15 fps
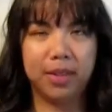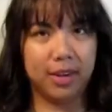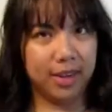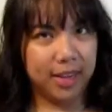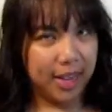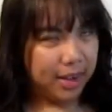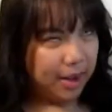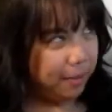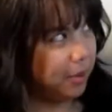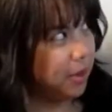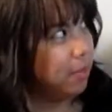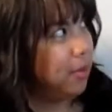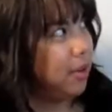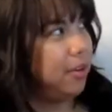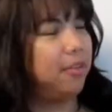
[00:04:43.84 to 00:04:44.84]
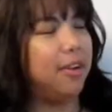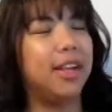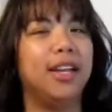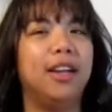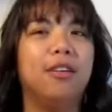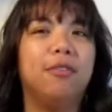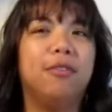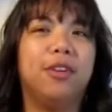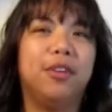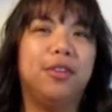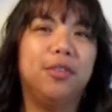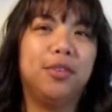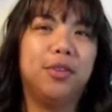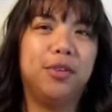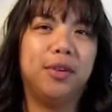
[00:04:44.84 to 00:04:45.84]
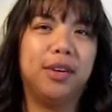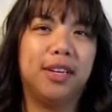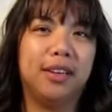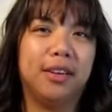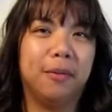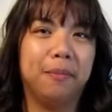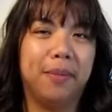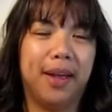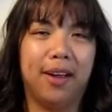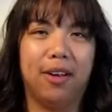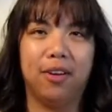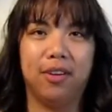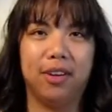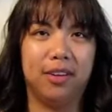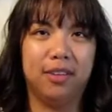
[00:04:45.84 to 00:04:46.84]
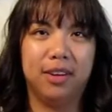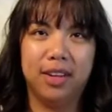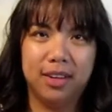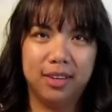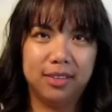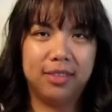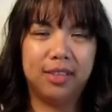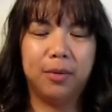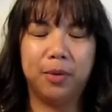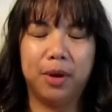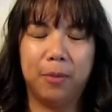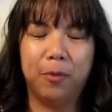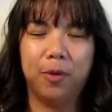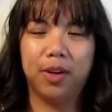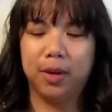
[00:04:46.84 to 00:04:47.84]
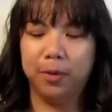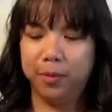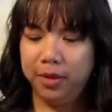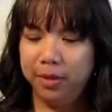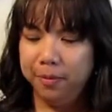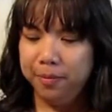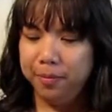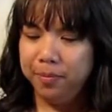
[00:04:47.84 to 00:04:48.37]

and again, I'm going to put it right here for you so you can compare and see what I'm working with.